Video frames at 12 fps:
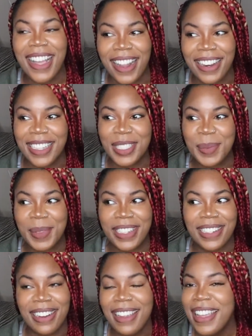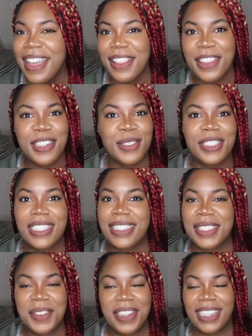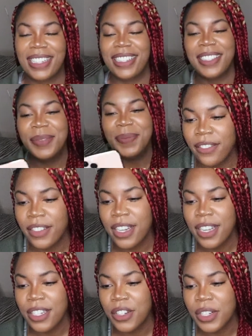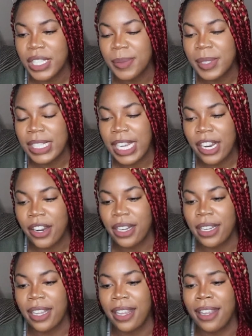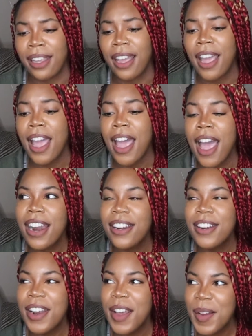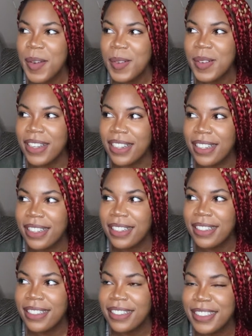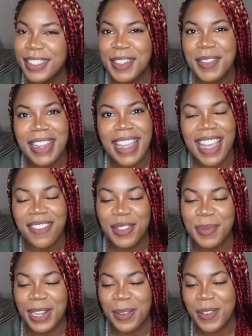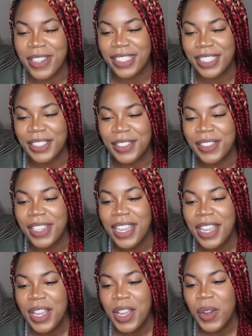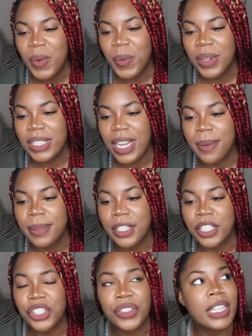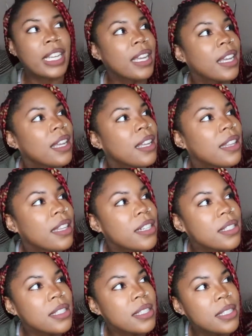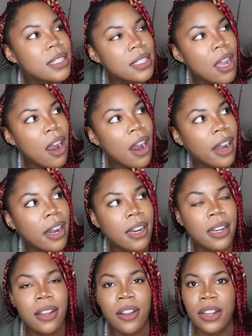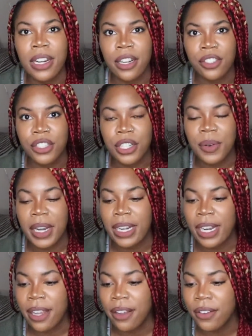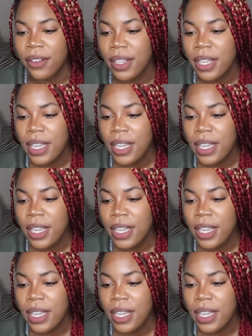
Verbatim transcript: college, but those are just so ugly. Ever gone Christmas caroling? No. No, I haven't, but I want to. What tops your tree? There's a star on our tree right now